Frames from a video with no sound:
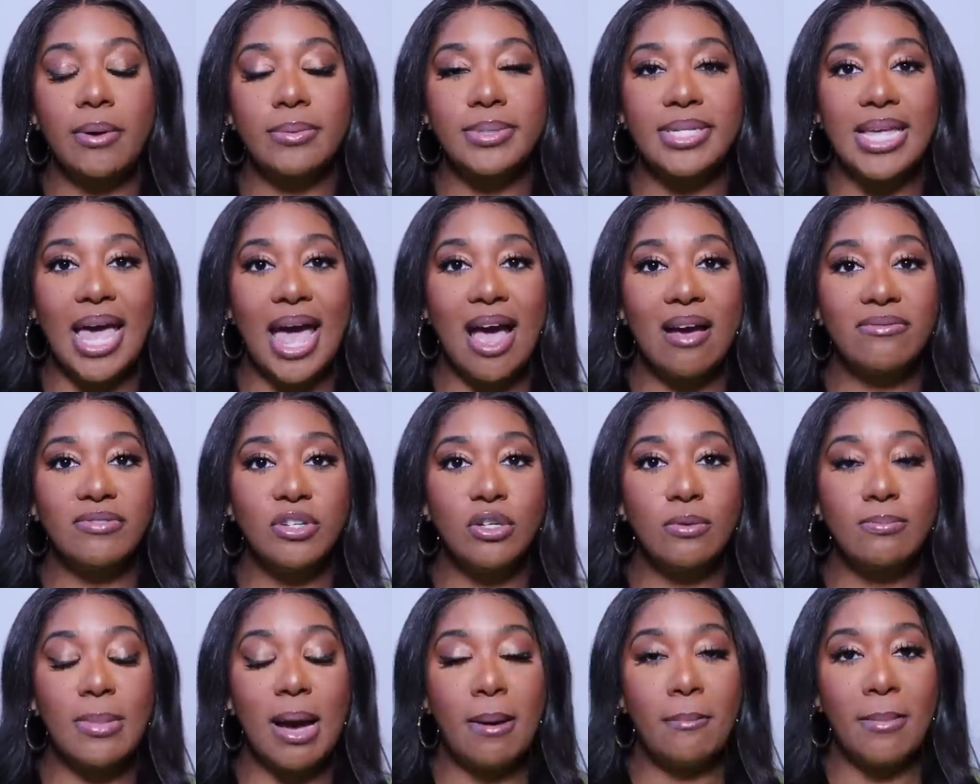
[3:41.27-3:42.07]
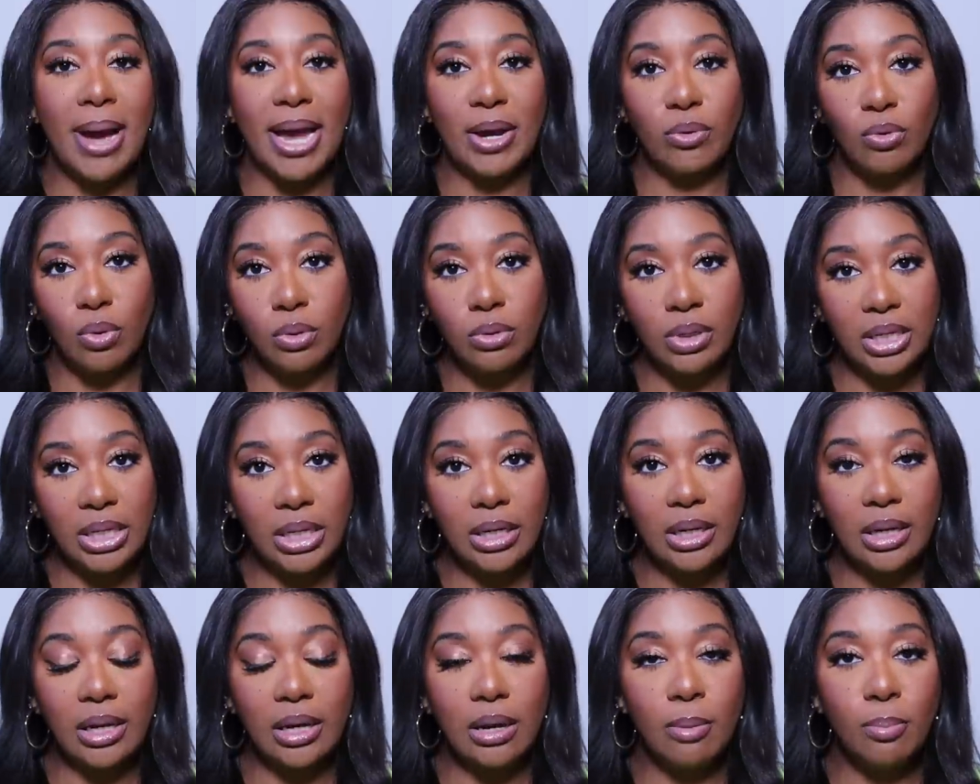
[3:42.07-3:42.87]
It was after my micro
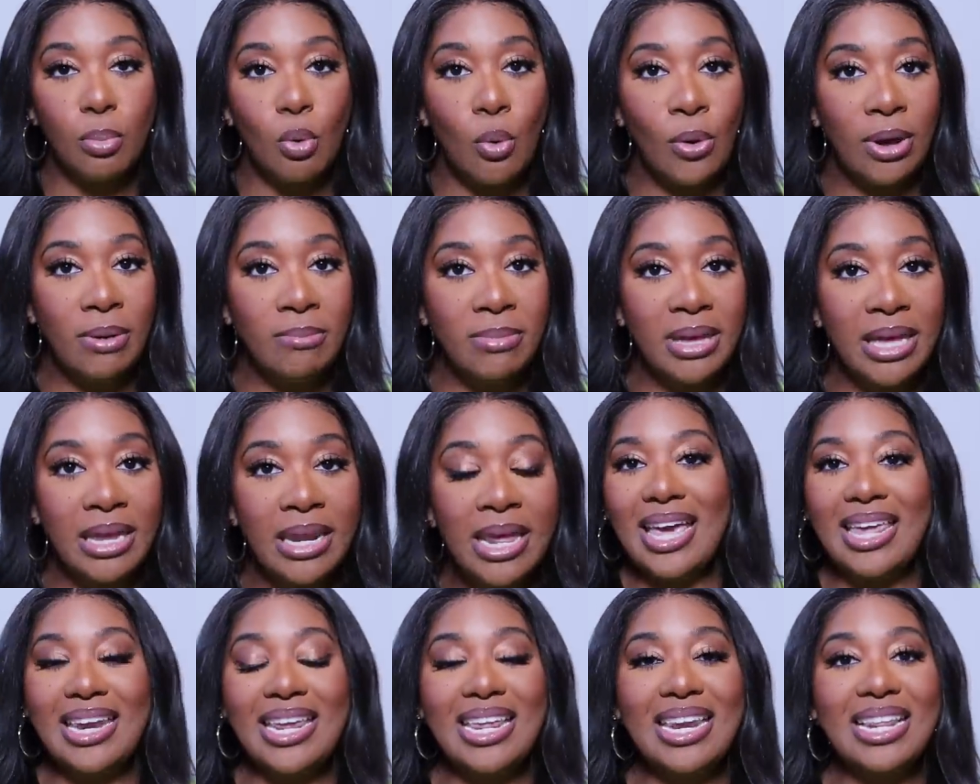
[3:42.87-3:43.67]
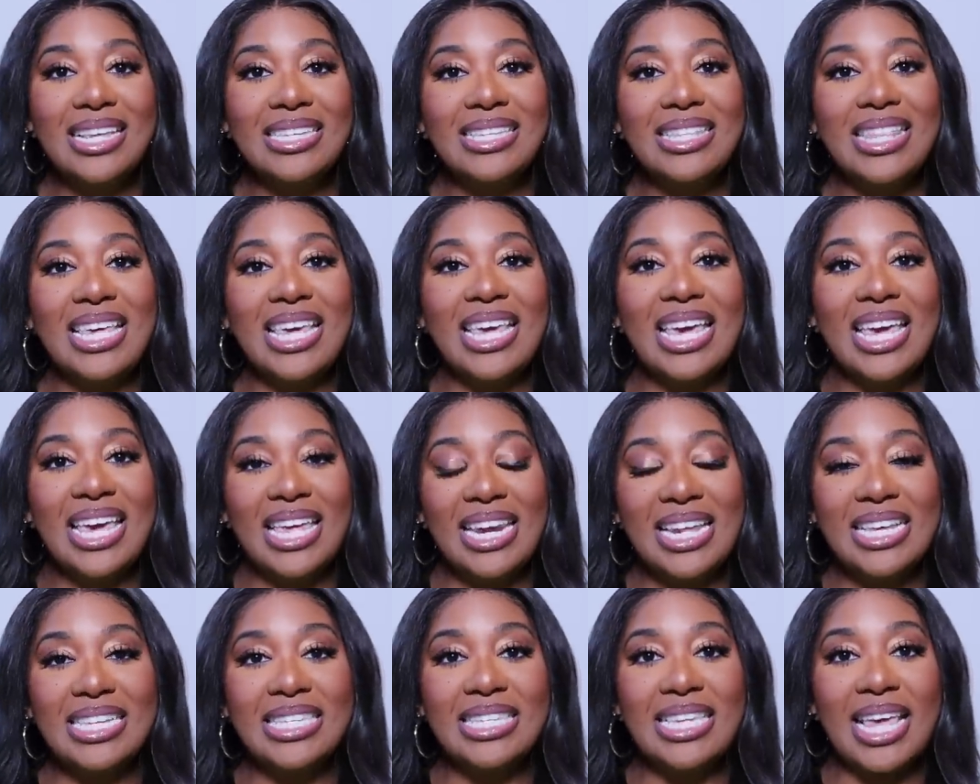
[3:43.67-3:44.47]
needling appointment, and it is the
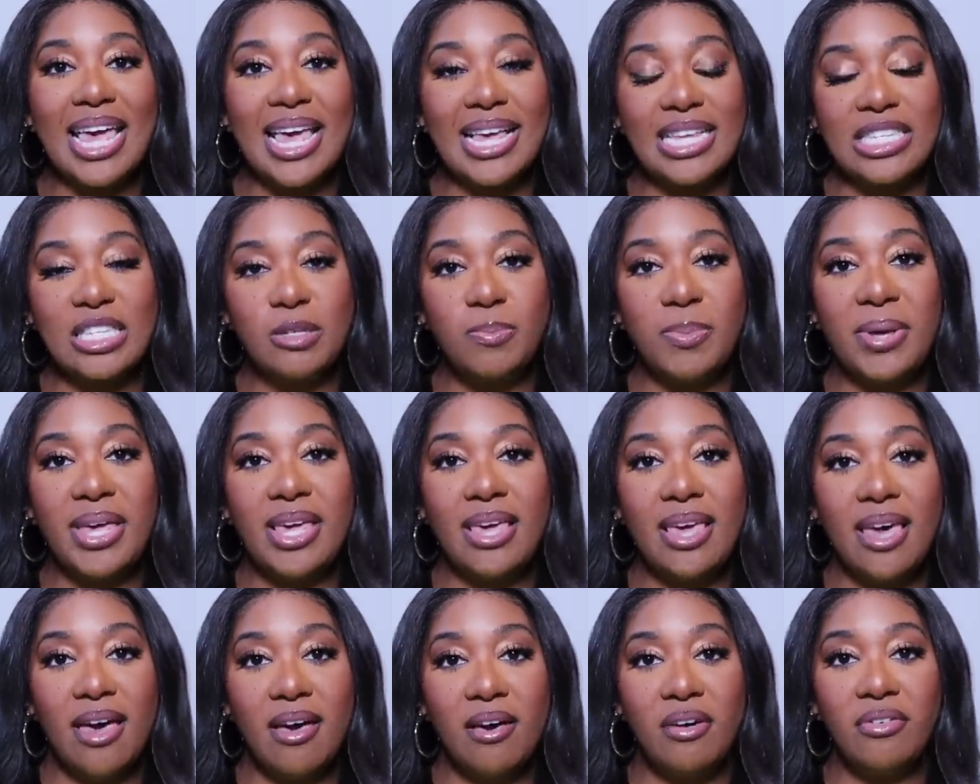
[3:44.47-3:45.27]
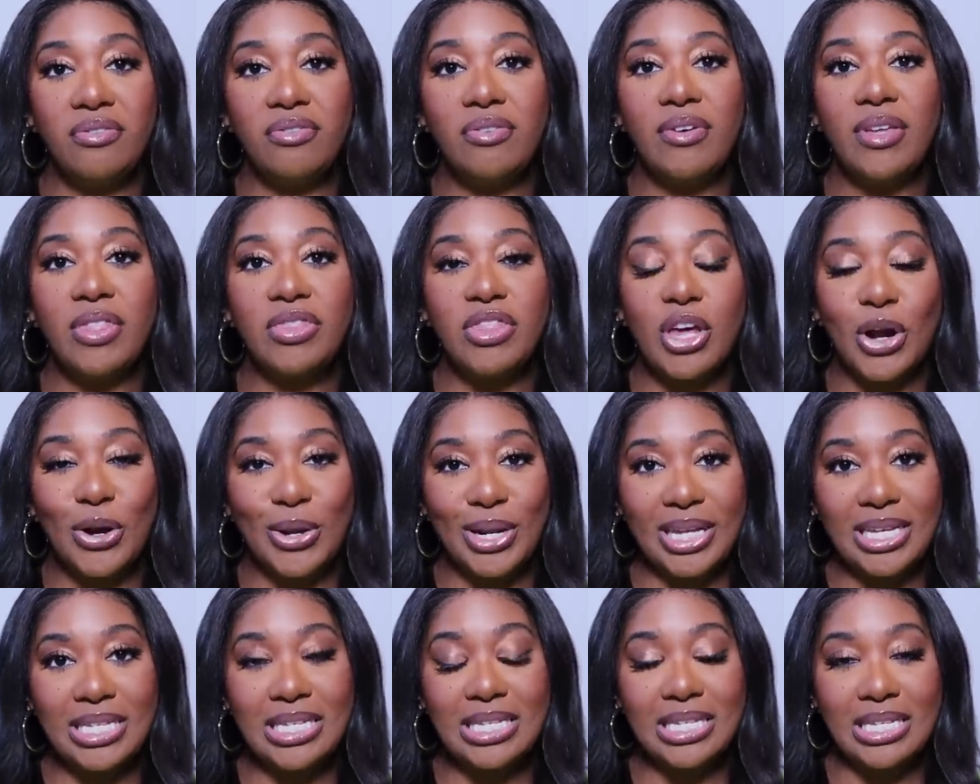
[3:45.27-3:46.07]
NSSPF
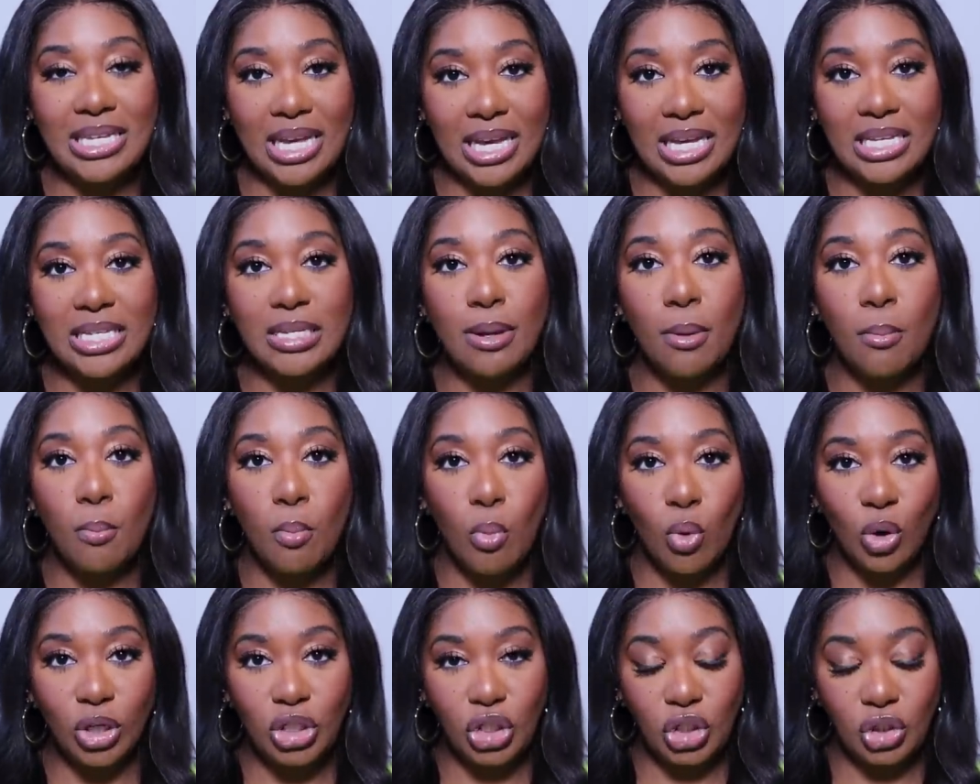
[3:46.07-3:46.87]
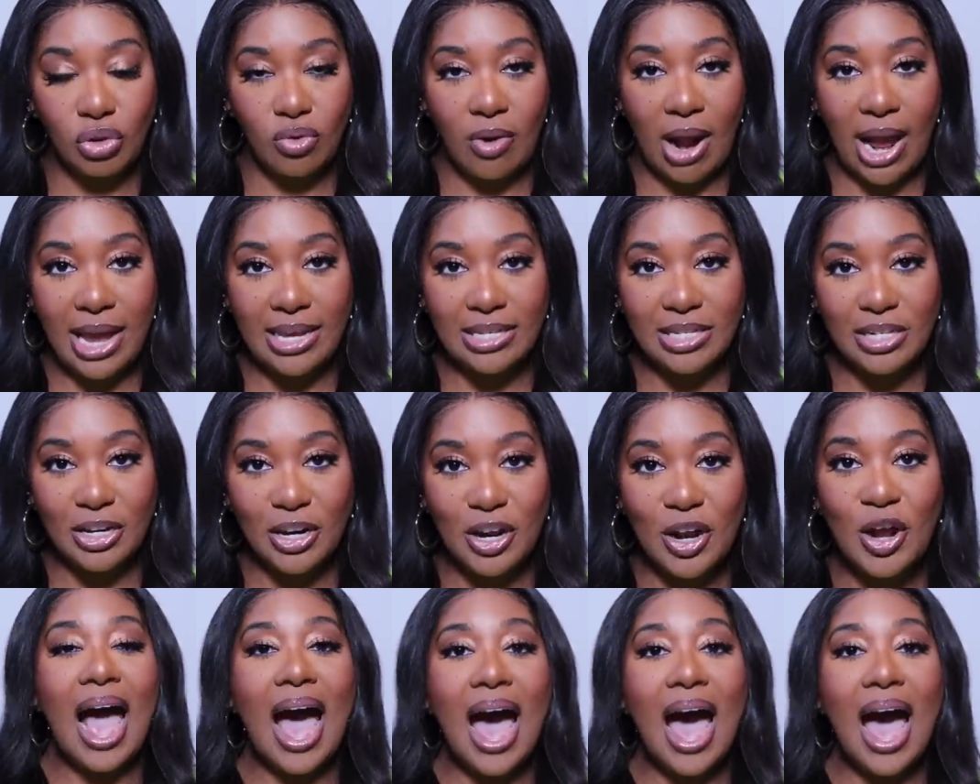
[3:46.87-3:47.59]
36 moisturizer.